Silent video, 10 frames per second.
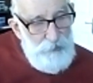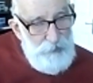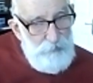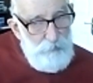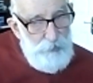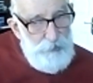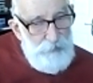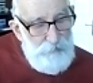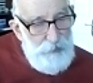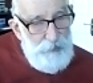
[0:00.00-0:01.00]
just what's
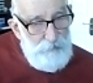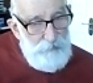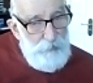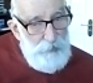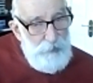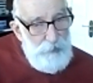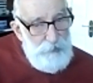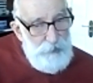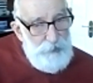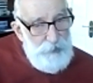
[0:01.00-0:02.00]
in front of your
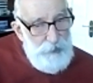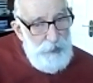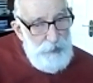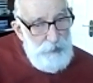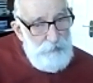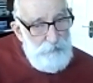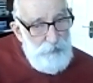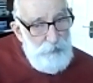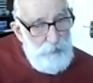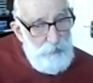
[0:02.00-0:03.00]
nose as the day
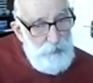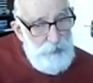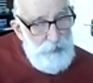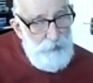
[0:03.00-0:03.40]
unfolds,